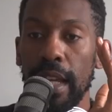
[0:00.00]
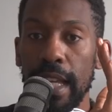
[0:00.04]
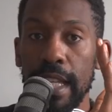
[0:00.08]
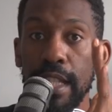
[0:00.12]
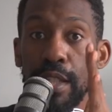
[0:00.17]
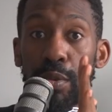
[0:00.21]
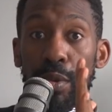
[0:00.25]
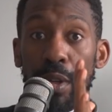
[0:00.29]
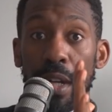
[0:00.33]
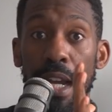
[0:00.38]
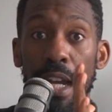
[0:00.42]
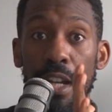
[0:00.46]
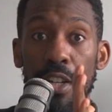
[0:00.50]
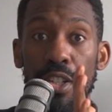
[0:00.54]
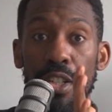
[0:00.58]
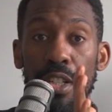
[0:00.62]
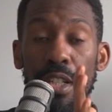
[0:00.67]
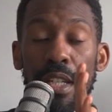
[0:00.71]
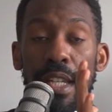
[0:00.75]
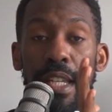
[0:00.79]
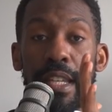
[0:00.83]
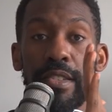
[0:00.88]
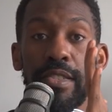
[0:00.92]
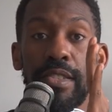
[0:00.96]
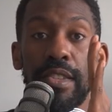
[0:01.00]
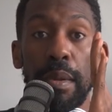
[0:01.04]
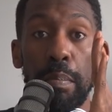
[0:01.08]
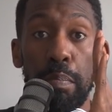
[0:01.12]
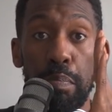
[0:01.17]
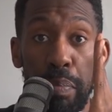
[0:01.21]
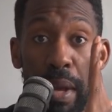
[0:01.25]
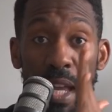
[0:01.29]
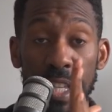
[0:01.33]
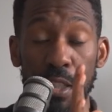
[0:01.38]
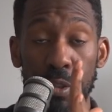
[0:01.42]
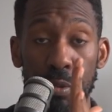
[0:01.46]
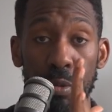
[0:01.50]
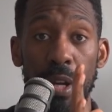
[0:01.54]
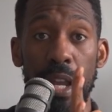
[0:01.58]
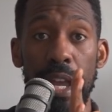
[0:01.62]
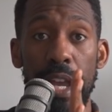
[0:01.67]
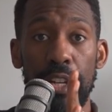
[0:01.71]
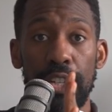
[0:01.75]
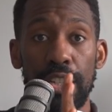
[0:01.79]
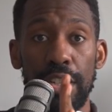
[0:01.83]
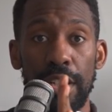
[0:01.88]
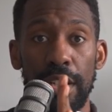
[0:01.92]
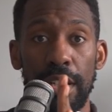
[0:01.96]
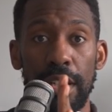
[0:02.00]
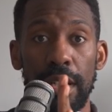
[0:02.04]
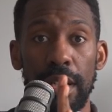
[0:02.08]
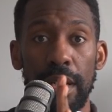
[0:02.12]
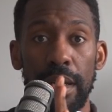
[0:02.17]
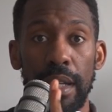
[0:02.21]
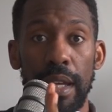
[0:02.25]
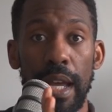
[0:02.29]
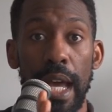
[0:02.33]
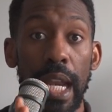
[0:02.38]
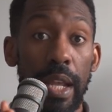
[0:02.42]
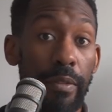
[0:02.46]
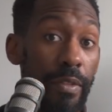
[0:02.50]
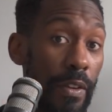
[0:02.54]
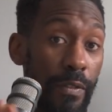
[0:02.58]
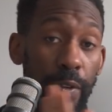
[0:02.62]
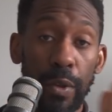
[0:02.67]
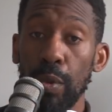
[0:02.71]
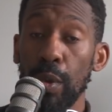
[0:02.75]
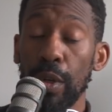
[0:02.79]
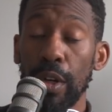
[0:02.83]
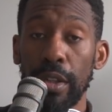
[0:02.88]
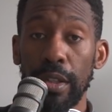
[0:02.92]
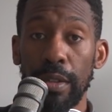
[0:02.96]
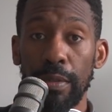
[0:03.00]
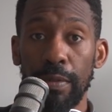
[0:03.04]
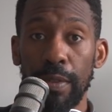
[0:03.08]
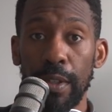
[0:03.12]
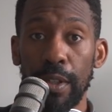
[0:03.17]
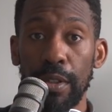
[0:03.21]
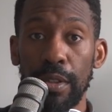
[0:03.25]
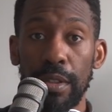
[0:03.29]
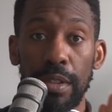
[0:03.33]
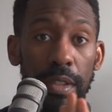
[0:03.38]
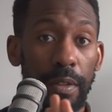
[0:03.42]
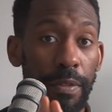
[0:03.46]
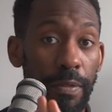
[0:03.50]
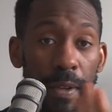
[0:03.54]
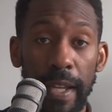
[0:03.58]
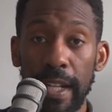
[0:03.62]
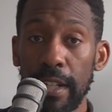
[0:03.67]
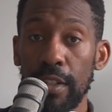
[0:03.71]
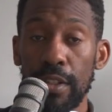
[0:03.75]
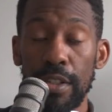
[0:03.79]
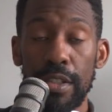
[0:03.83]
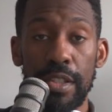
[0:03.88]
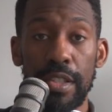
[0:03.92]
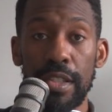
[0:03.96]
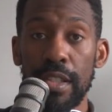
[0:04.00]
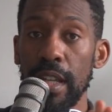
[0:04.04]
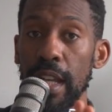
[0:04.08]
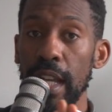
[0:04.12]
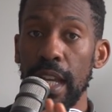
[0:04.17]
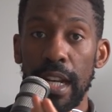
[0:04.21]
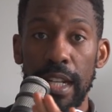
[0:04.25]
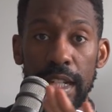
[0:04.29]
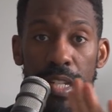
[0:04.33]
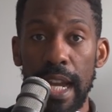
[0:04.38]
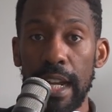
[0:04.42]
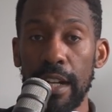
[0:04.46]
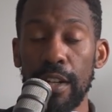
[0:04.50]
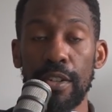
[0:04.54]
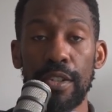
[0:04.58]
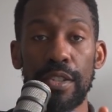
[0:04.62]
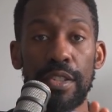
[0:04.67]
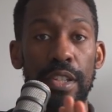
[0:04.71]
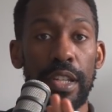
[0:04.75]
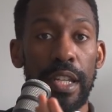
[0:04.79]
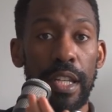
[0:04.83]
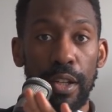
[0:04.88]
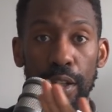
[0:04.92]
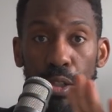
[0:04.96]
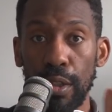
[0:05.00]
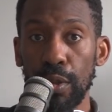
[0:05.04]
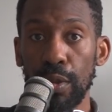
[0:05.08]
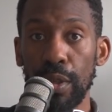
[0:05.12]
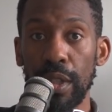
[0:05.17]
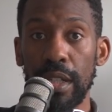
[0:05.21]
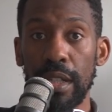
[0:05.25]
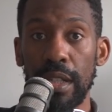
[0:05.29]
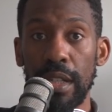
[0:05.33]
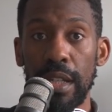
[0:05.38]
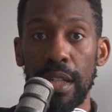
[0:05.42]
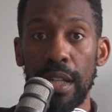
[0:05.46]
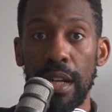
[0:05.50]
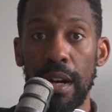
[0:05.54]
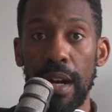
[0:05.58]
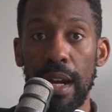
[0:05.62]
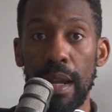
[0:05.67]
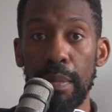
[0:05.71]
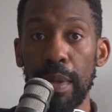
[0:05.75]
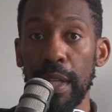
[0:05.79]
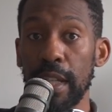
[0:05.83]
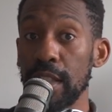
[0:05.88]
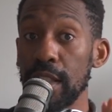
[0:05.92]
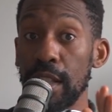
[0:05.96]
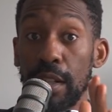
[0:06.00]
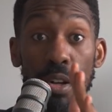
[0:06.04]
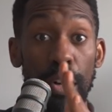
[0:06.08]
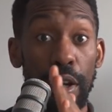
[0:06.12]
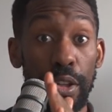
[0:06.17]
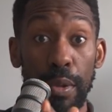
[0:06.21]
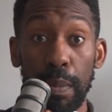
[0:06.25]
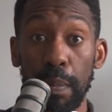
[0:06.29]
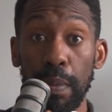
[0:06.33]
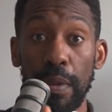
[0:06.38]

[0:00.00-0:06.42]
His reaction is the best reaction out of everyone on the field, defenders and attackers included, all right? Because there are other